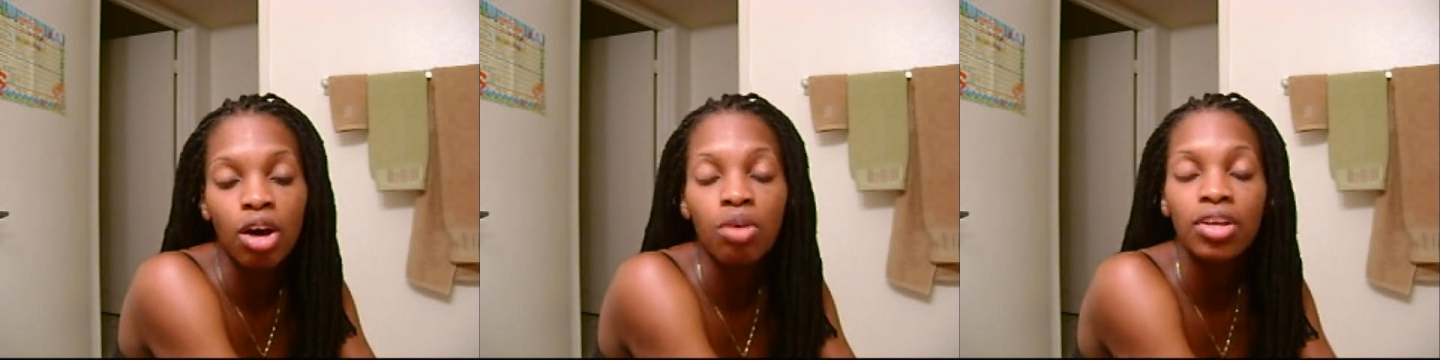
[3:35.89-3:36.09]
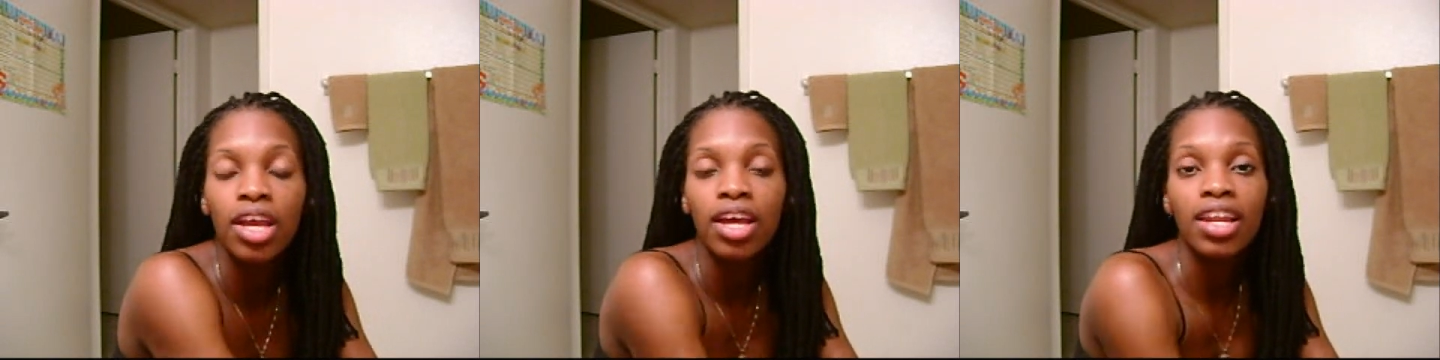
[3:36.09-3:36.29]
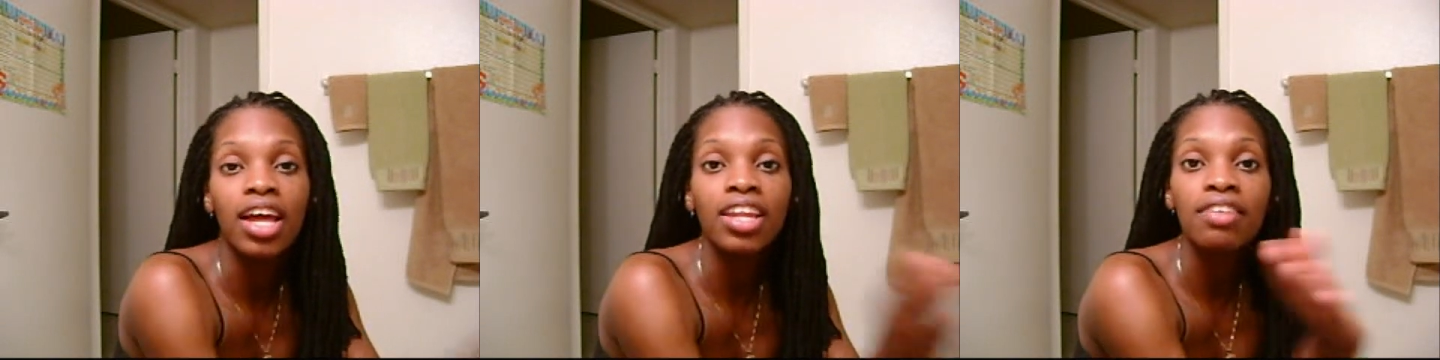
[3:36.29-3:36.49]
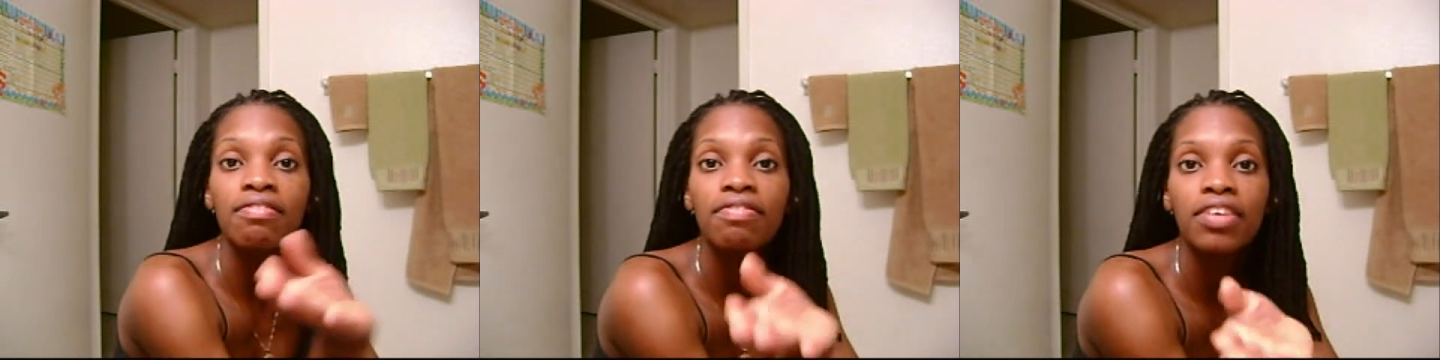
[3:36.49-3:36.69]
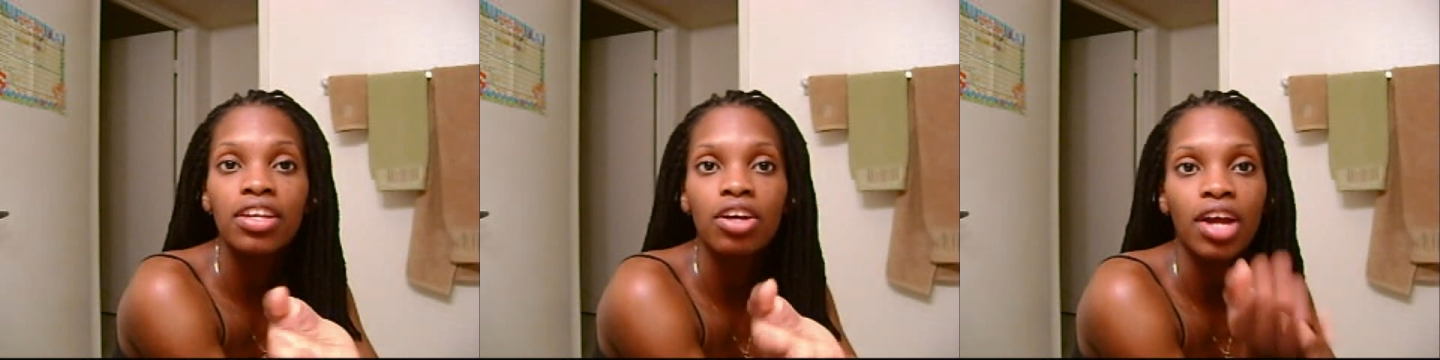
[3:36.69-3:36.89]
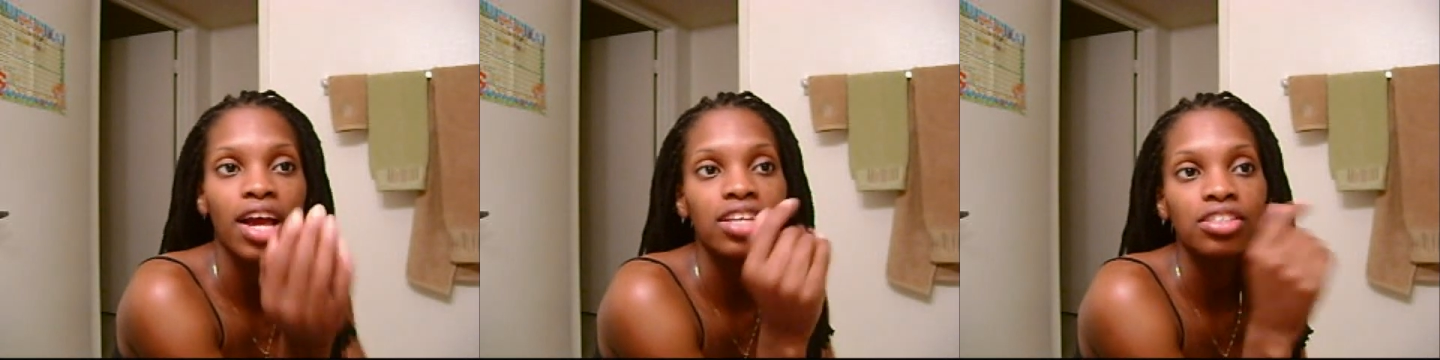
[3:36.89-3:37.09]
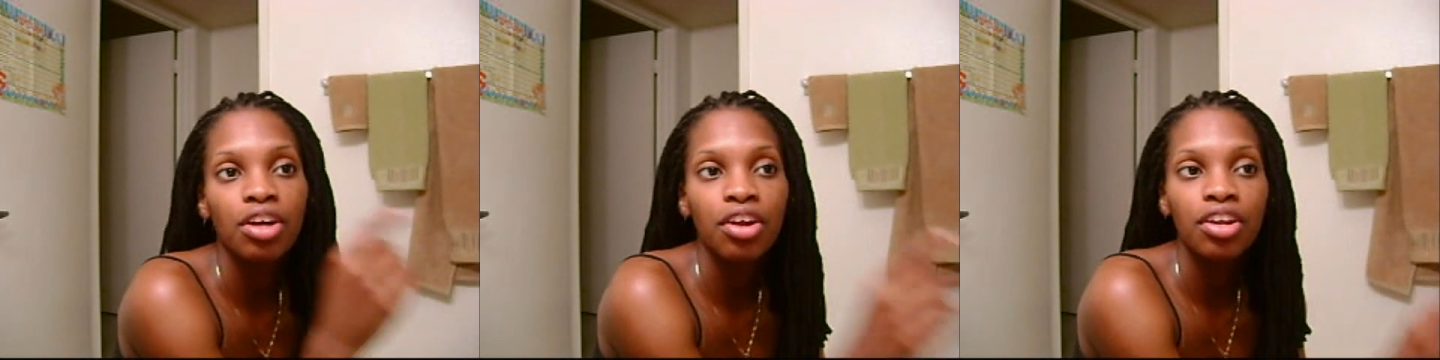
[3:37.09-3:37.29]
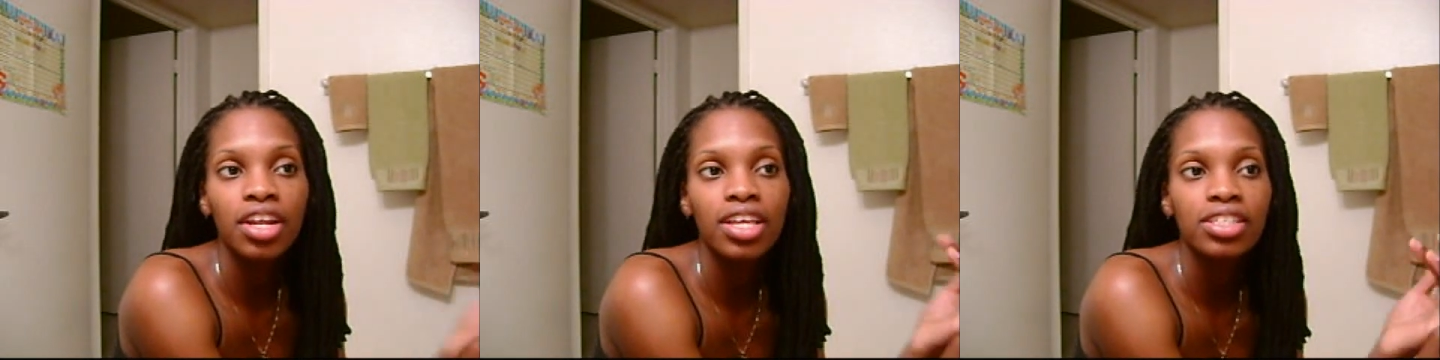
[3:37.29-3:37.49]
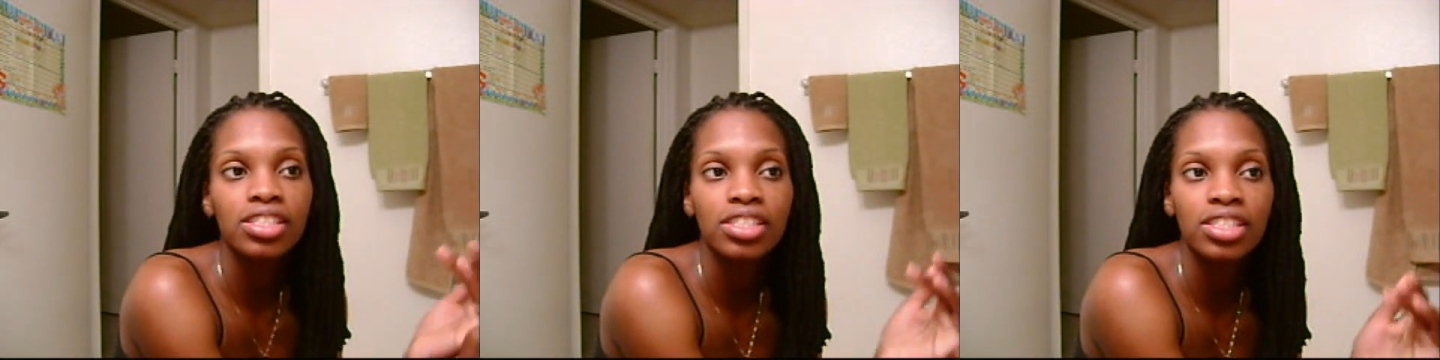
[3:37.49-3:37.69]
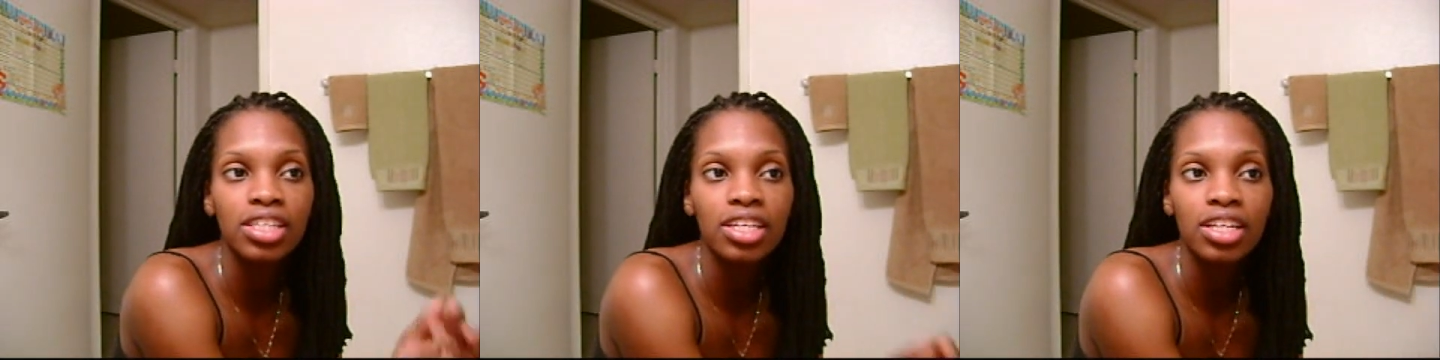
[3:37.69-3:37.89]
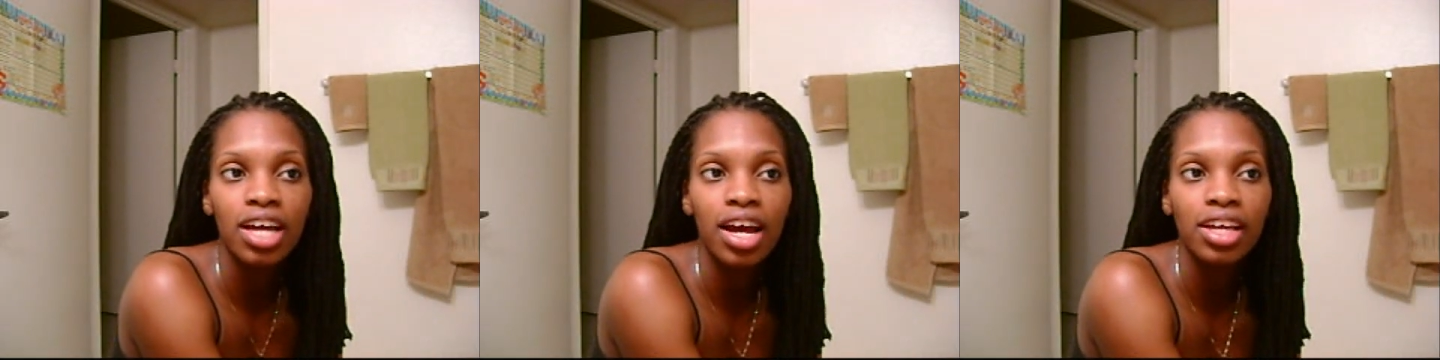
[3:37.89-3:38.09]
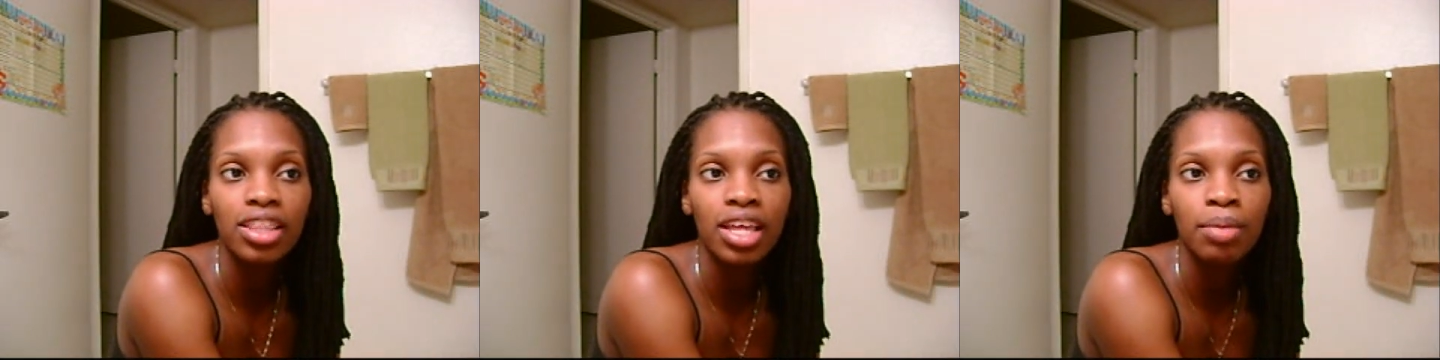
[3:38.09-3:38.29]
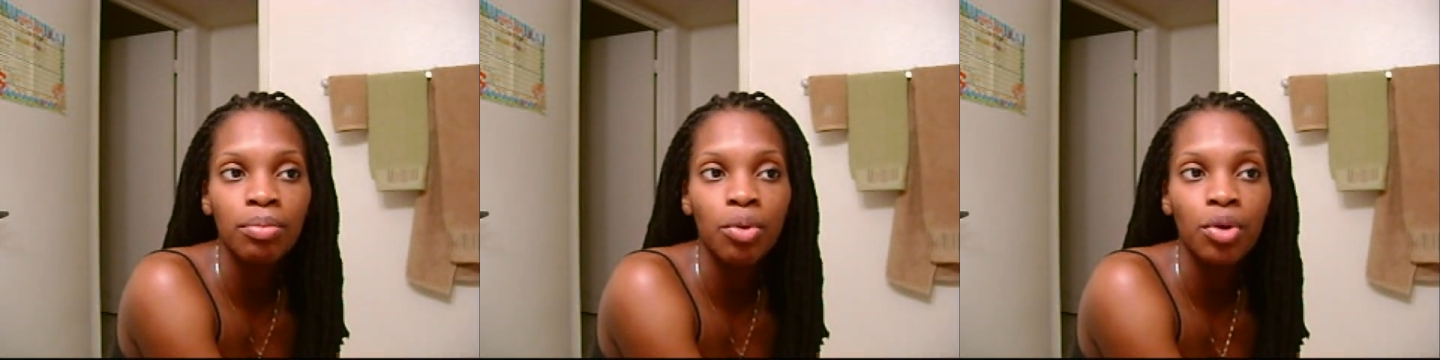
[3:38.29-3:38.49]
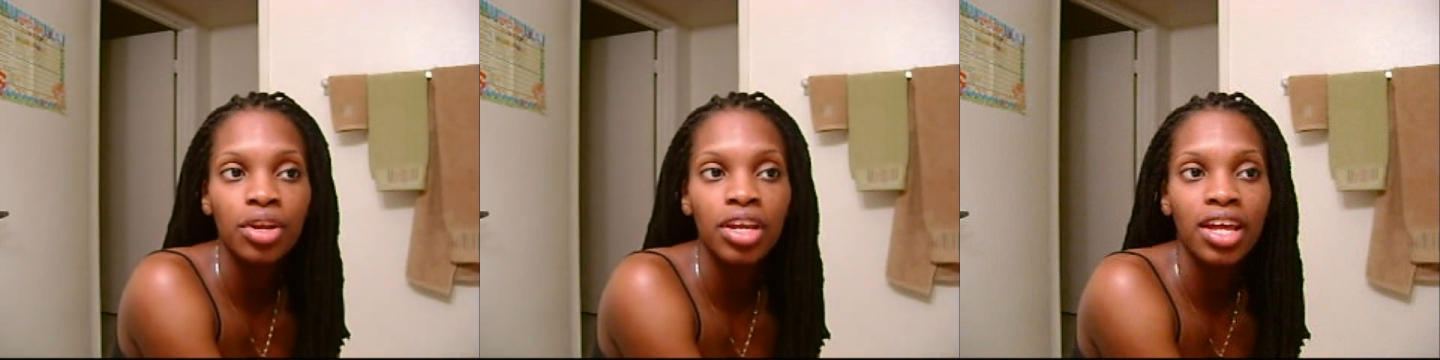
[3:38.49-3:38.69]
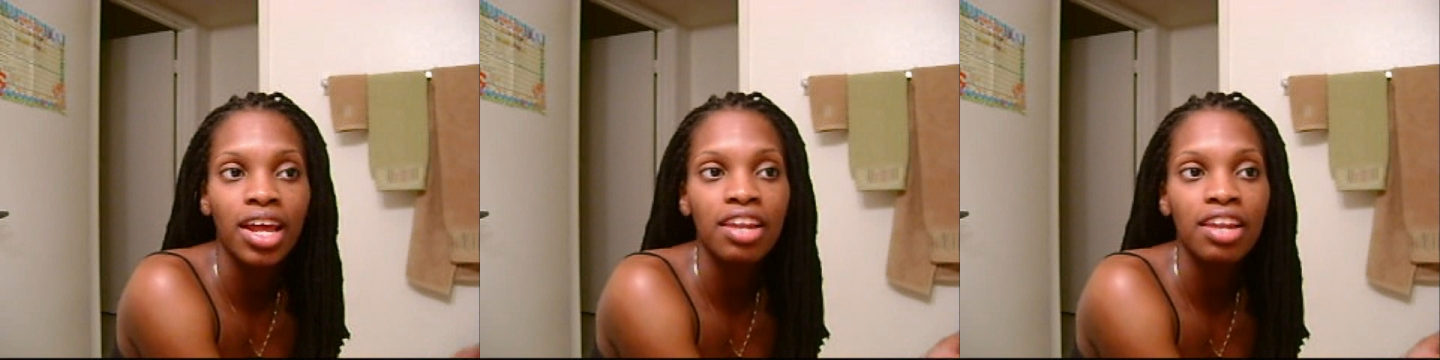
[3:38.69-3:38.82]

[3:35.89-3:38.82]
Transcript: oh yeah, and I didn't finish. Okay, I started at 10 o'clock that morning,